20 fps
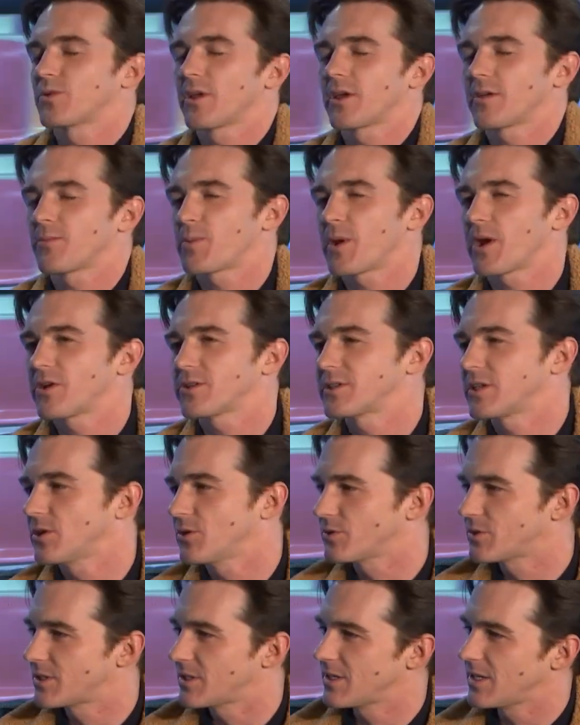with like Paris
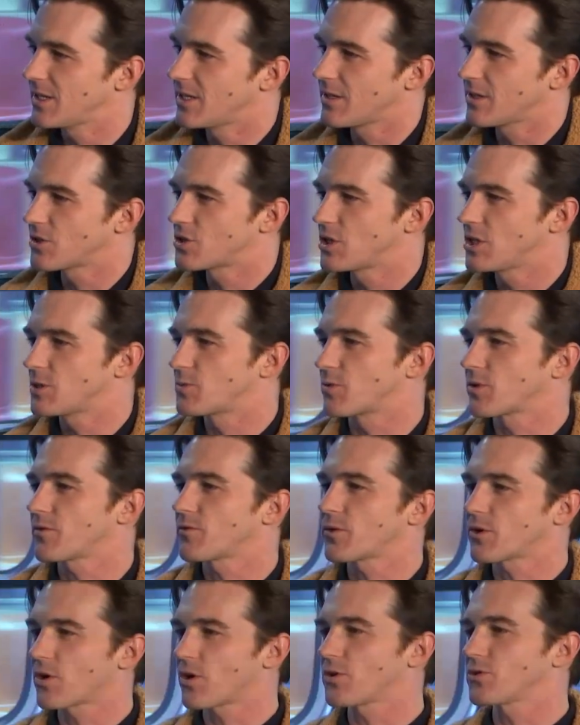Hilton eating the cheeseburger
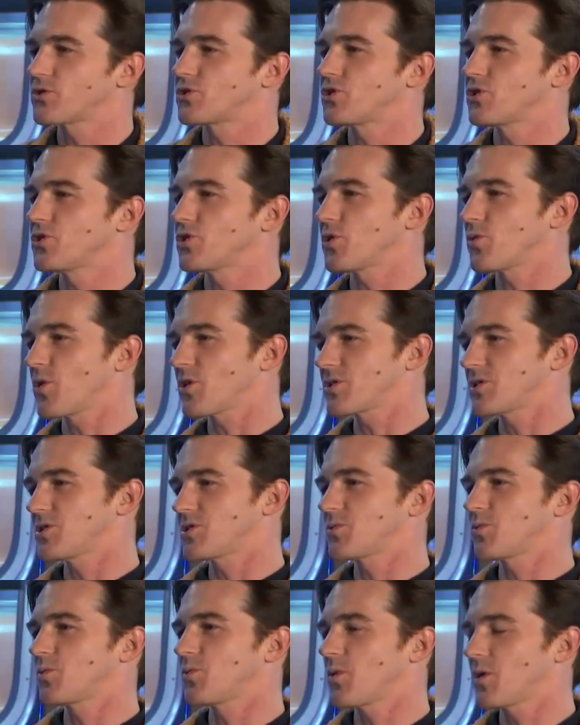for Carl's Jr. while
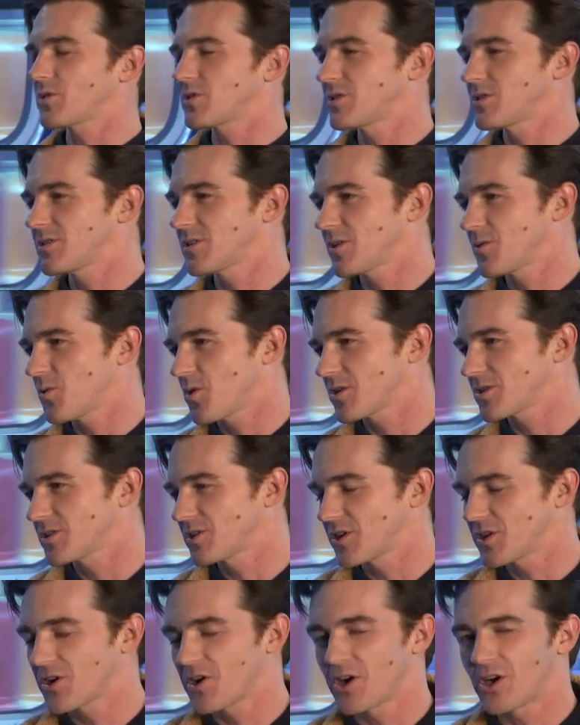she's washing
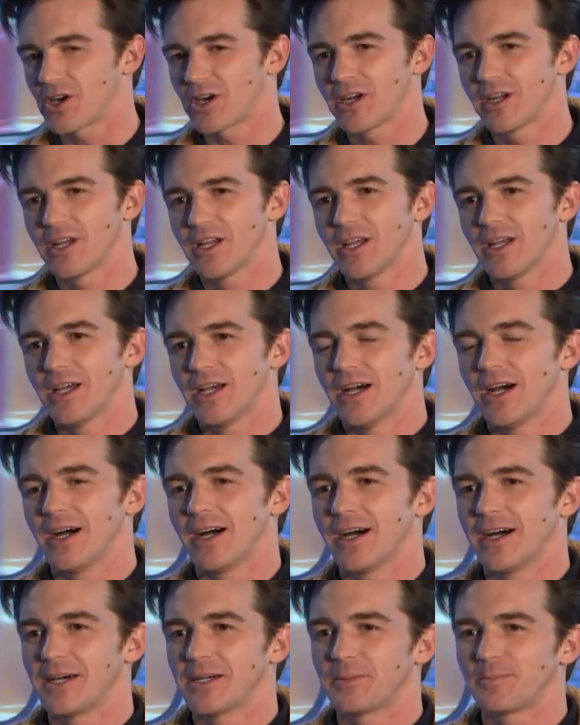the car,
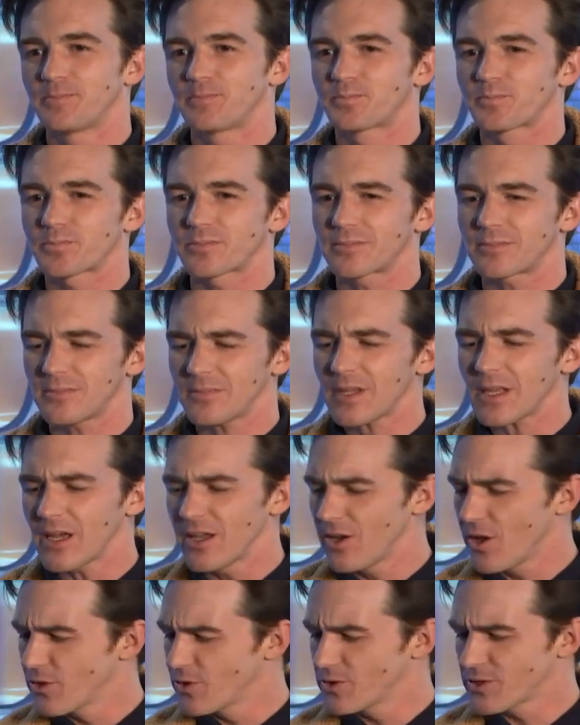and
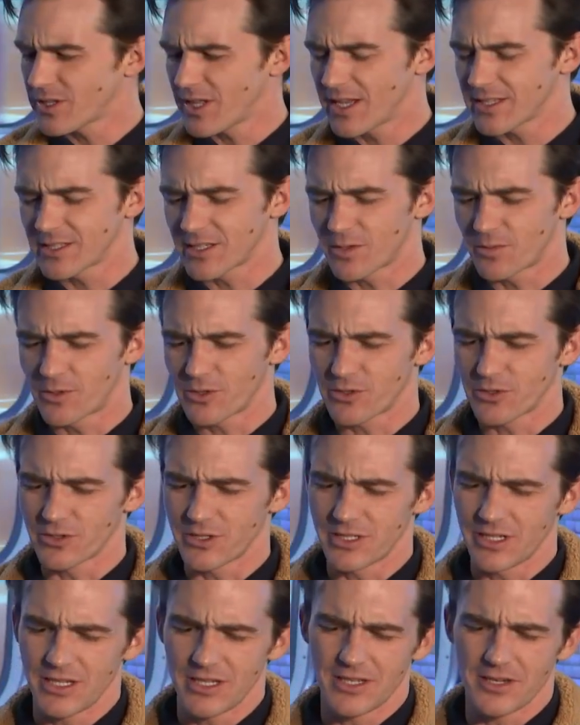all those classic
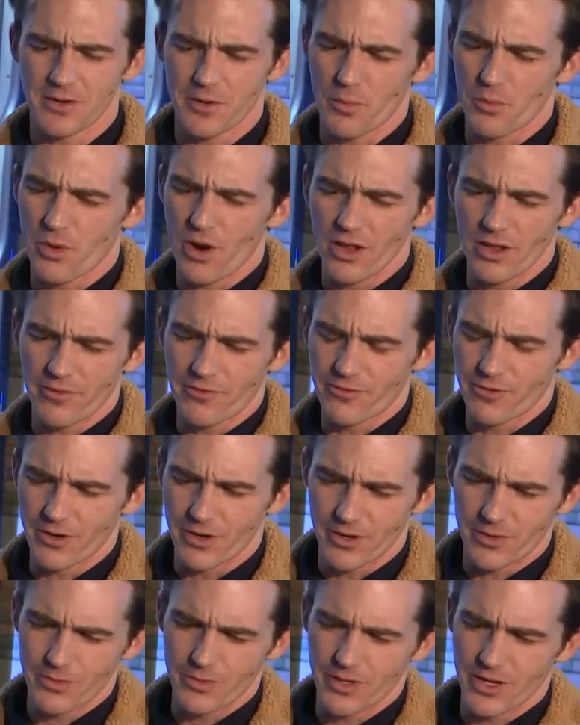commercials. And he did Umbrella
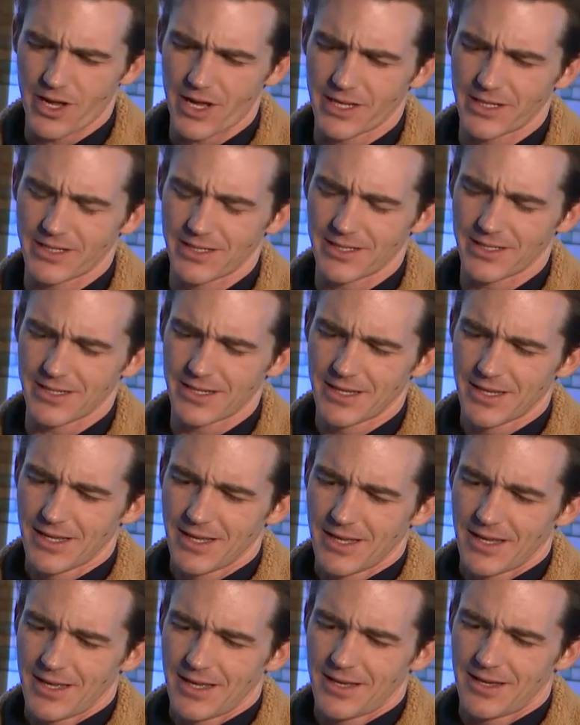for Rihanna,
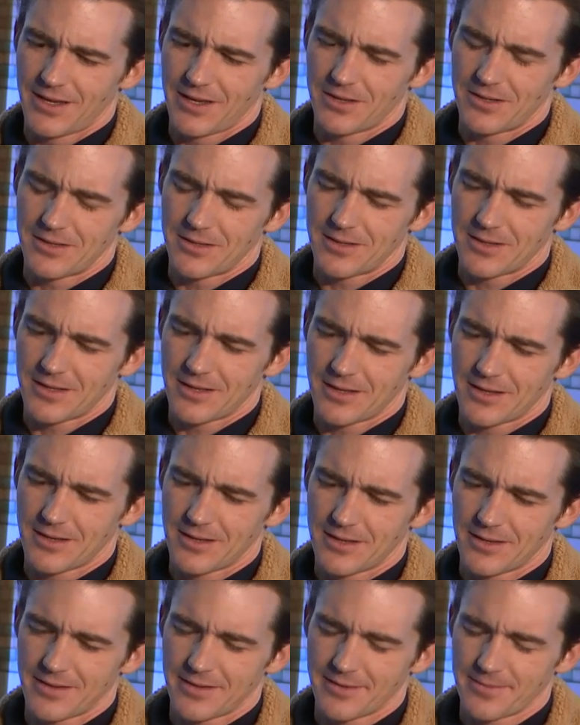and
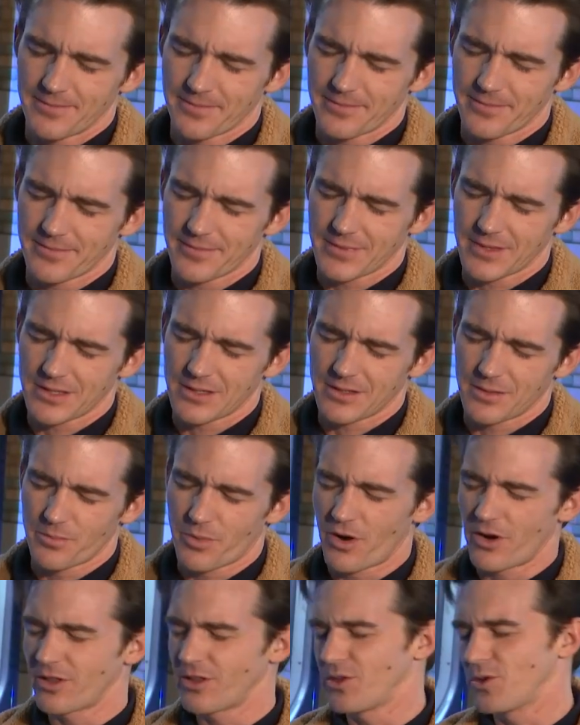
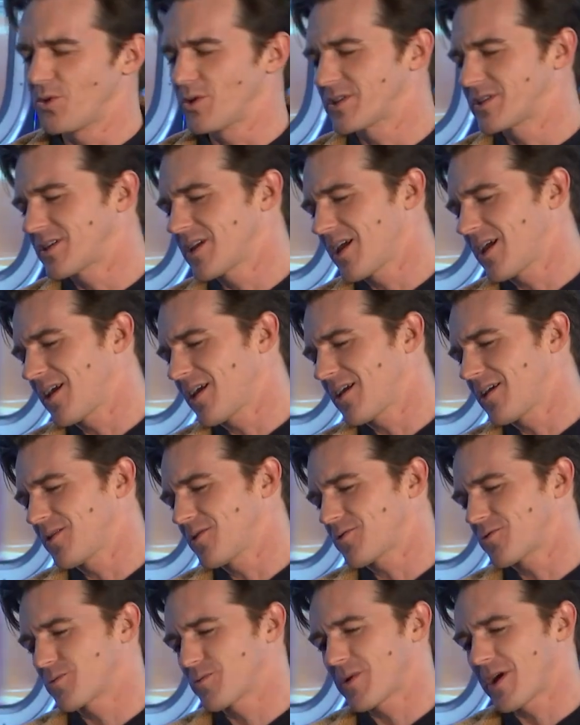Party in the
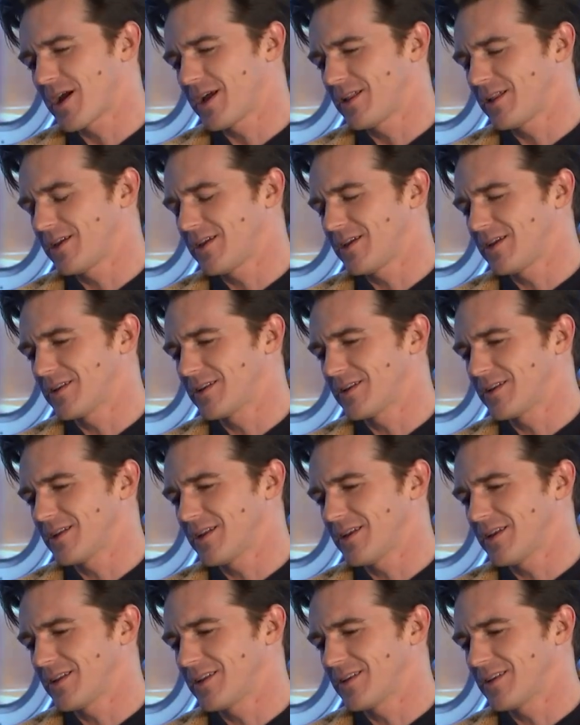USA for Miley, and